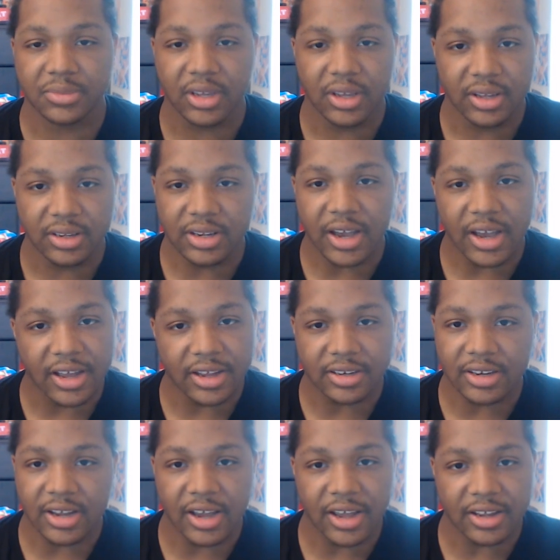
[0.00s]
Not,
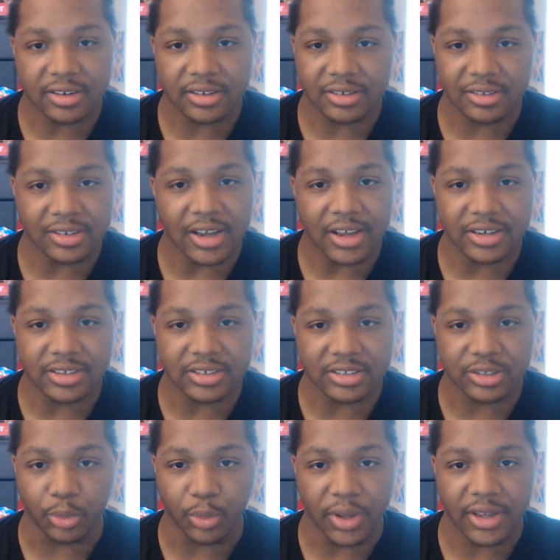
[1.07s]
not, not the
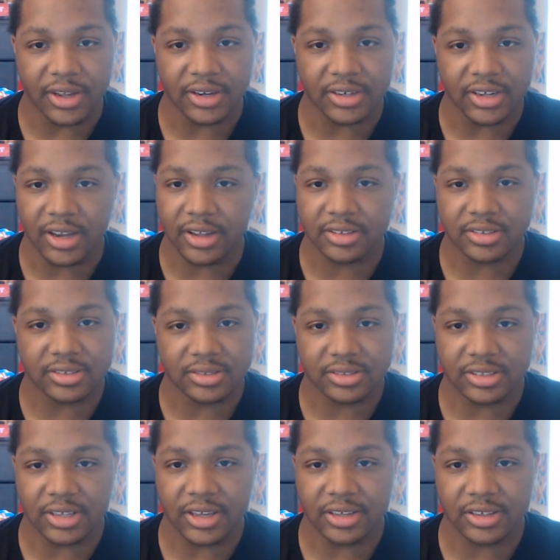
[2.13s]
way Dante
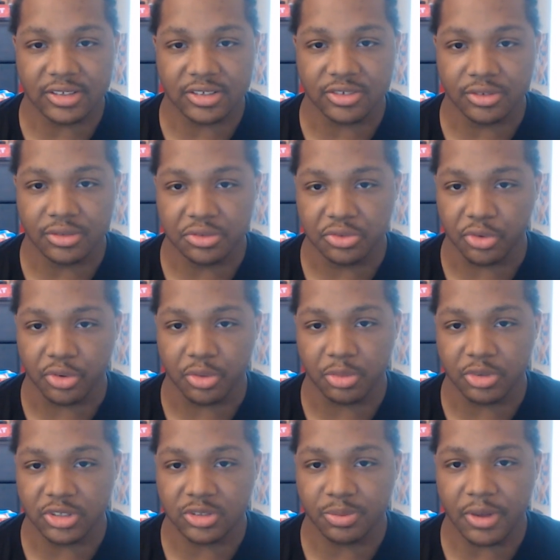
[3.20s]
is normally
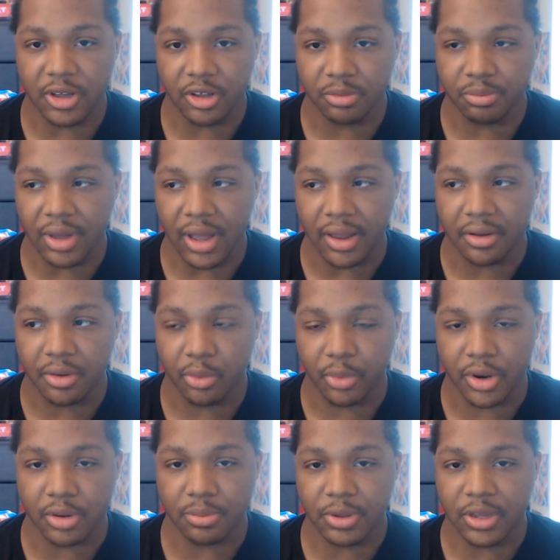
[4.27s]
spelled by
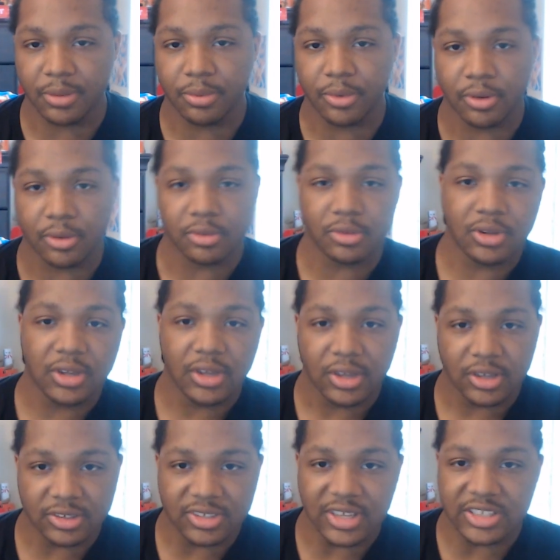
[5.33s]
weird people, because
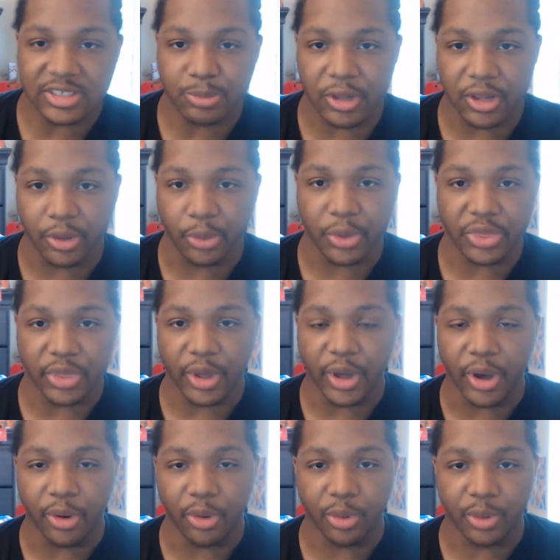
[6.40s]
they spell it with the
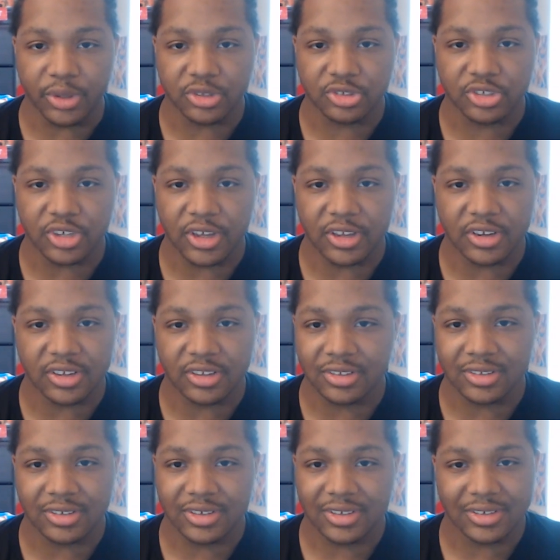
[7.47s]
O and shit.
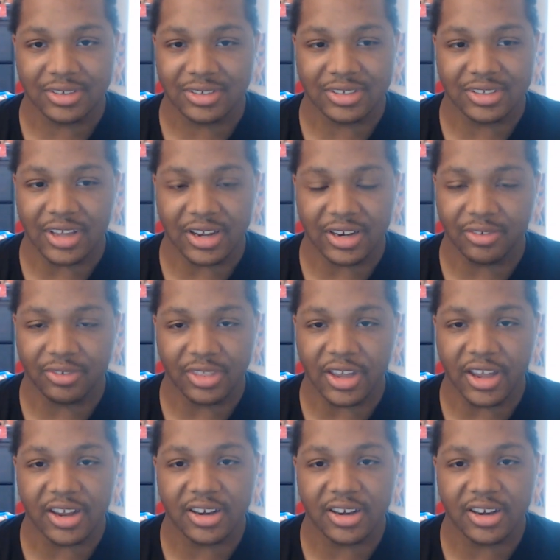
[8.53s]
It's not even that.